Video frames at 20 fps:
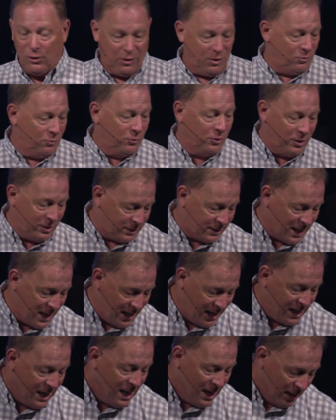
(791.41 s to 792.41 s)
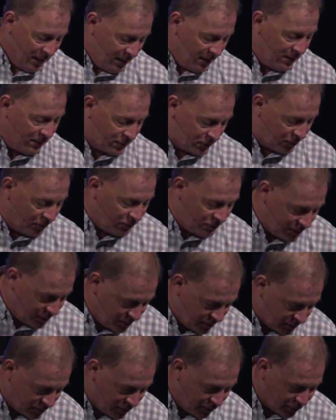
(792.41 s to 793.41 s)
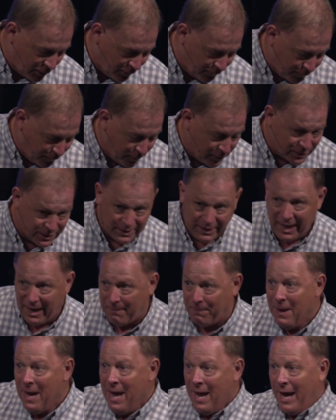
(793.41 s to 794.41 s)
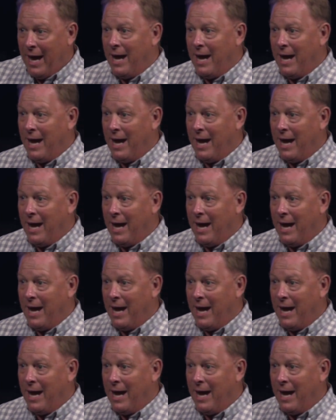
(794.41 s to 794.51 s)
Oh, look, honey, little Susie just took her first step.